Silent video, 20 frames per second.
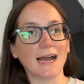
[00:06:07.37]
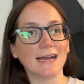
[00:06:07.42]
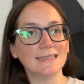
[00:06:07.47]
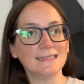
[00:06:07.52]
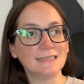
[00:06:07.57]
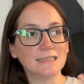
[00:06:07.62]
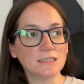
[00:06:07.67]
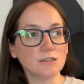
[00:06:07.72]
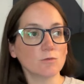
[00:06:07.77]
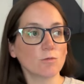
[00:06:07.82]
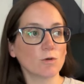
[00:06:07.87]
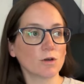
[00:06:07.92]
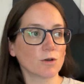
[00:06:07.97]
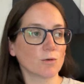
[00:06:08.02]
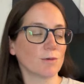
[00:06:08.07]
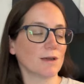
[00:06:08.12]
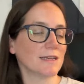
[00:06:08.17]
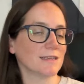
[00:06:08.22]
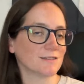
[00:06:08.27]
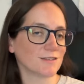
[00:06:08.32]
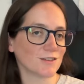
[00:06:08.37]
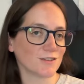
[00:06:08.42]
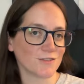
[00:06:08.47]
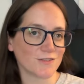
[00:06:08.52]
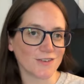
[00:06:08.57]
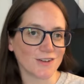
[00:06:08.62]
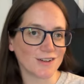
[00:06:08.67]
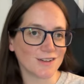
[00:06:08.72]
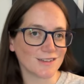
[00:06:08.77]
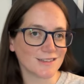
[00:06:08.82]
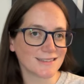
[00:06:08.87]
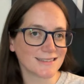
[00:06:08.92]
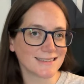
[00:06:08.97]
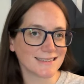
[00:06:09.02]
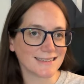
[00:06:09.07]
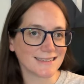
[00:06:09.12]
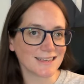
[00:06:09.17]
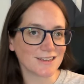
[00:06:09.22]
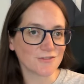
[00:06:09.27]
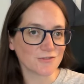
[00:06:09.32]
I didn't want to wait until fall
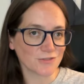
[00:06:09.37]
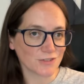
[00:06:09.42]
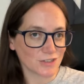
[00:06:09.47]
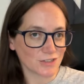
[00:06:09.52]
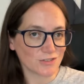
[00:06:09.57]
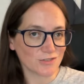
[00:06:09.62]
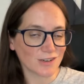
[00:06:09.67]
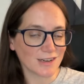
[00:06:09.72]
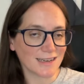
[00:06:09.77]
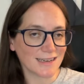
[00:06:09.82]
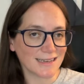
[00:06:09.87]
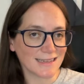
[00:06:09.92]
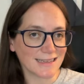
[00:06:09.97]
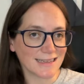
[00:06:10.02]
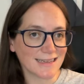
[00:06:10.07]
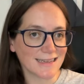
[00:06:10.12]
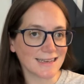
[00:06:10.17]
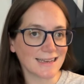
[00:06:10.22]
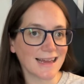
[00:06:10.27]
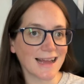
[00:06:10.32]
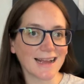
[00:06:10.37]
to get freeze drying again.